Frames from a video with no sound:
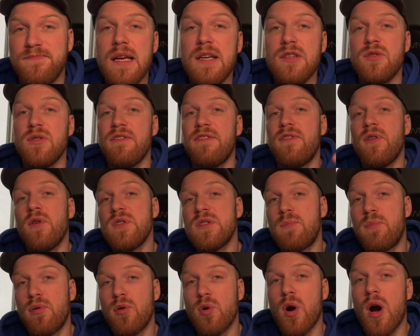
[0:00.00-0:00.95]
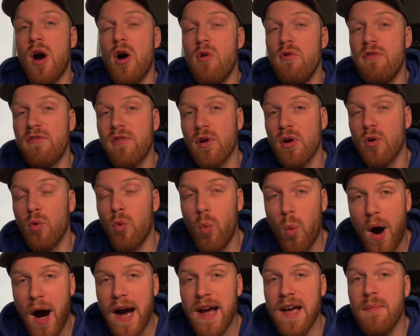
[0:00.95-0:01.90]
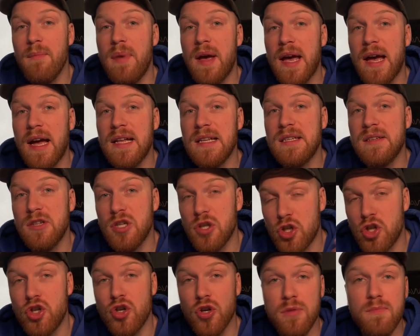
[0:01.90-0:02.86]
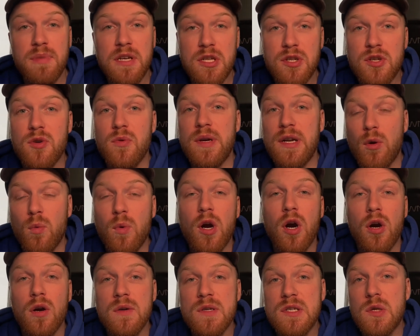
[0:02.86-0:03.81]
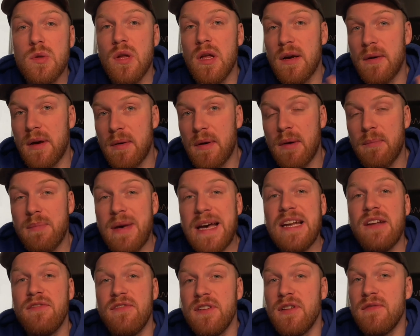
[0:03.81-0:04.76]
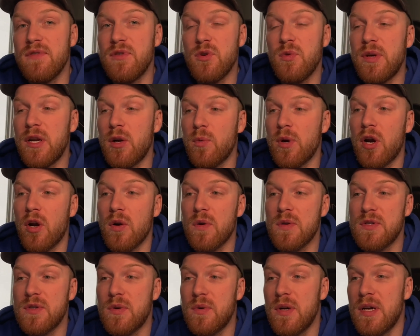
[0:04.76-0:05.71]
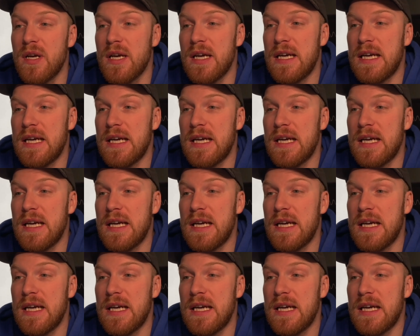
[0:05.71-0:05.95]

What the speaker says: So the first pro for why a band should be doing a rehearsal, a benefit of doing a rehearsal,